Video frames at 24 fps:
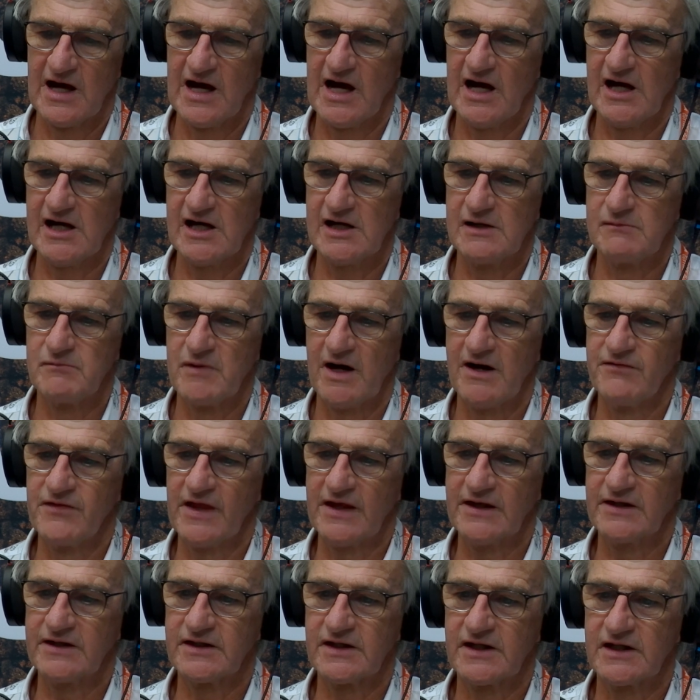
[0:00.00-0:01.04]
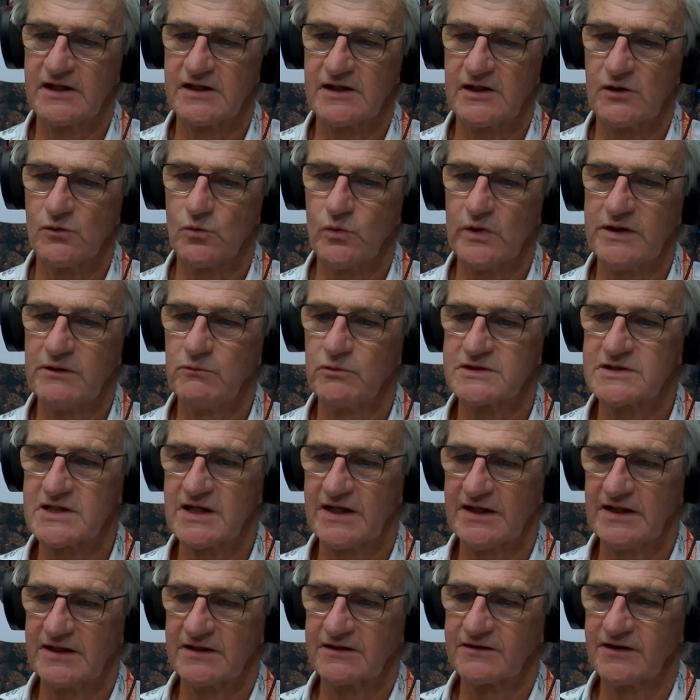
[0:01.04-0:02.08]
And then we would
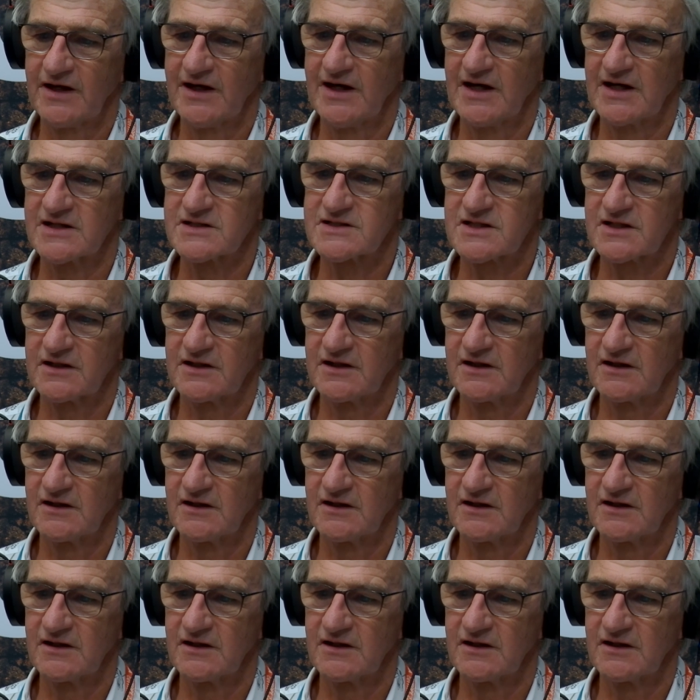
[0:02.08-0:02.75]
take that